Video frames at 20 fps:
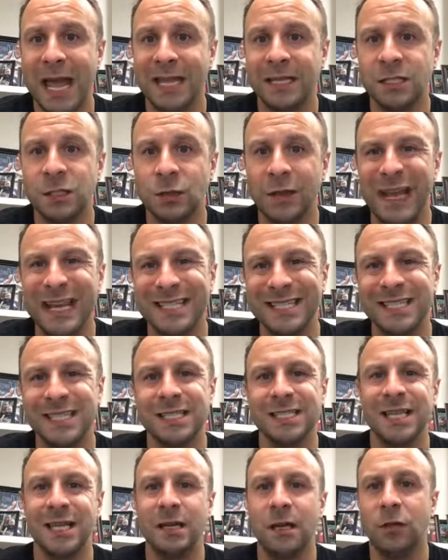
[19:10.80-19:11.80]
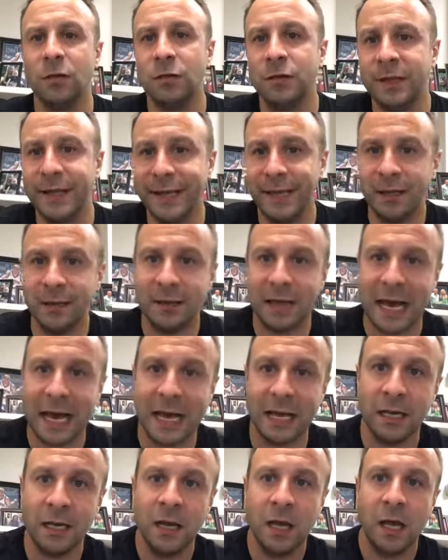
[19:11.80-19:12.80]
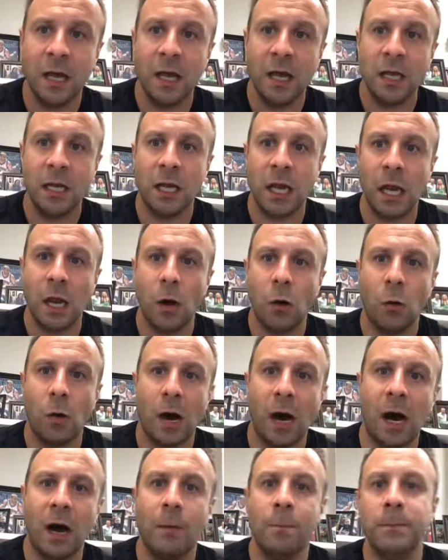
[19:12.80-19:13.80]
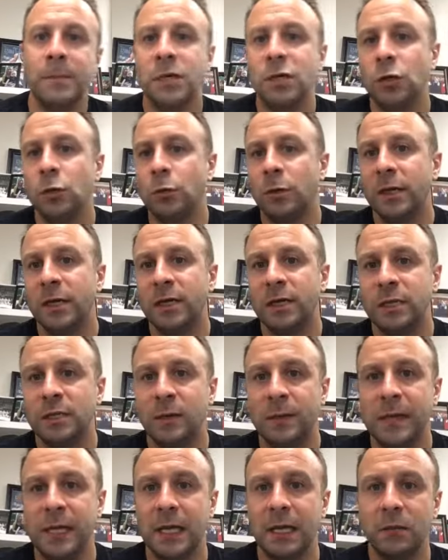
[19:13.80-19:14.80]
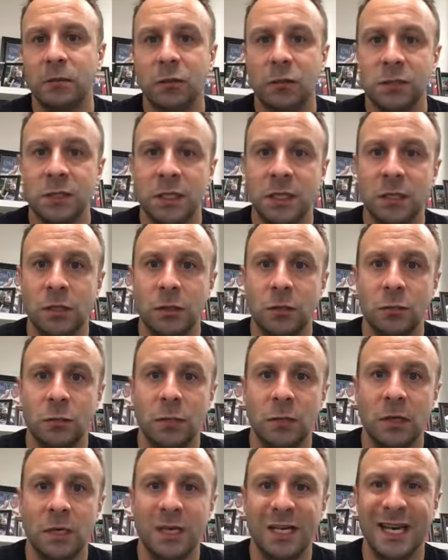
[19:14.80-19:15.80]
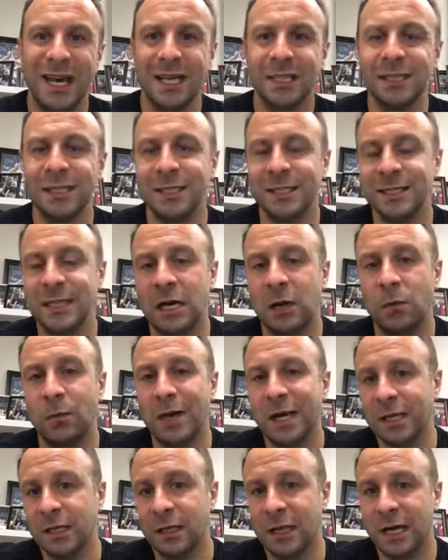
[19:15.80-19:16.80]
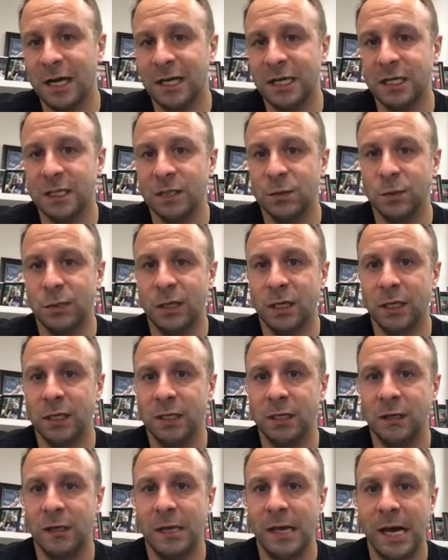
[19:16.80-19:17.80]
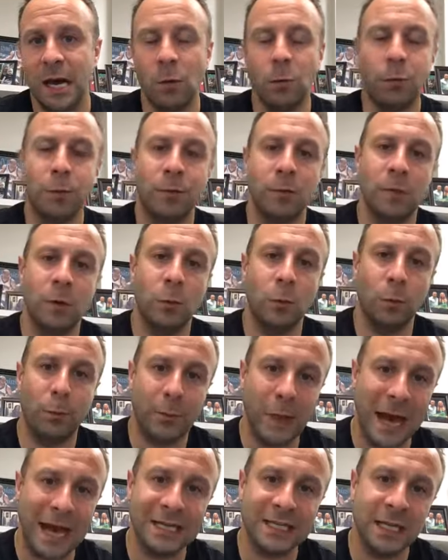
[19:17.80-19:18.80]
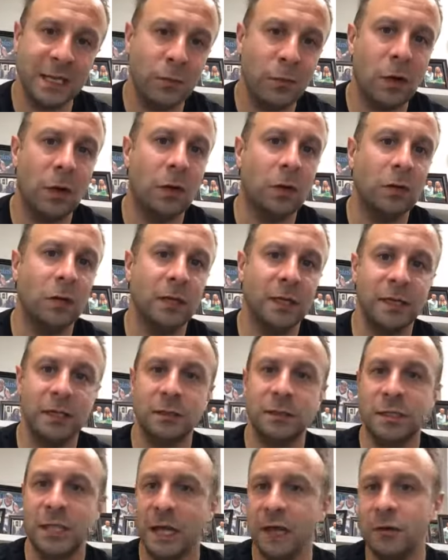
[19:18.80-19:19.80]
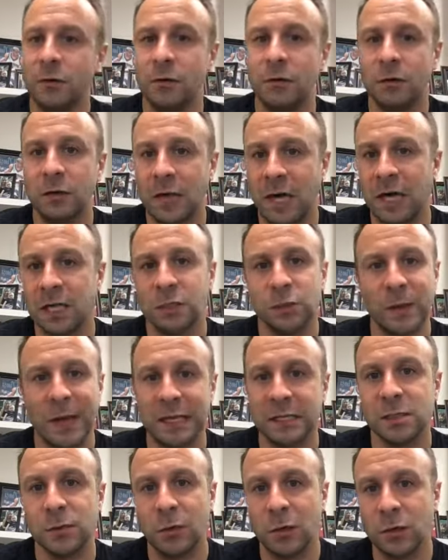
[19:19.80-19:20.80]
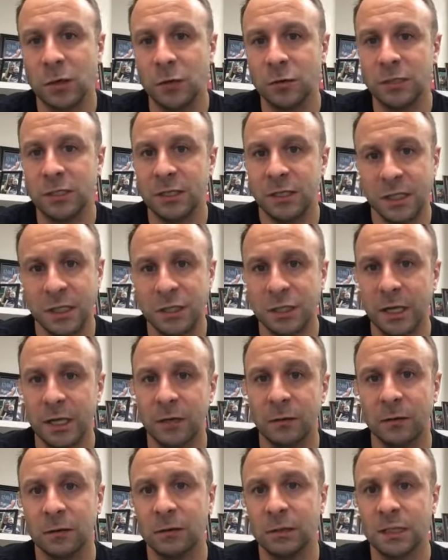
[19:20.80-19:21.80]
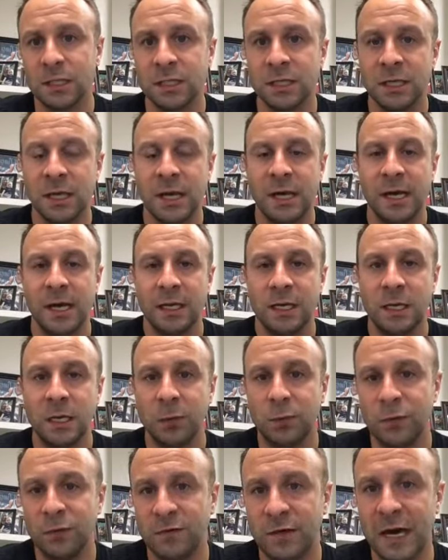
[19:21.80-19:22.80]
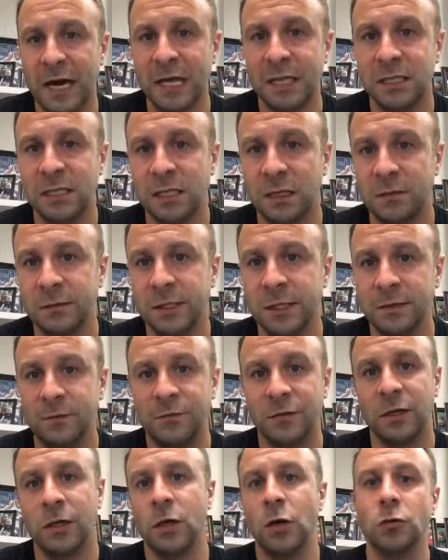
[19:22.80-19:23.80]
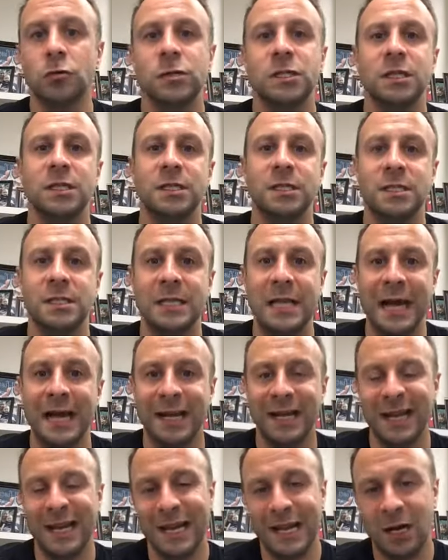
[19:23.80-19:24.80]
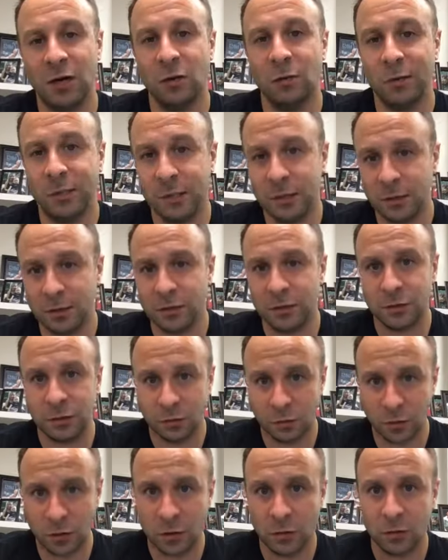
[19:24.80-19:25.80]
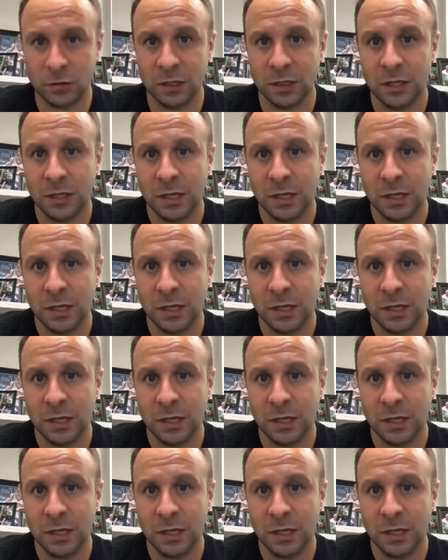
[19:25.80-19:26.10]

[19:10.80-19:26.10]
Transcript: so that's just another thing that, you know, I'm doing to be able to not just help my clients, but help basketball in general, college basketball coaches in general, is to provide something for coaches that can help in their growth.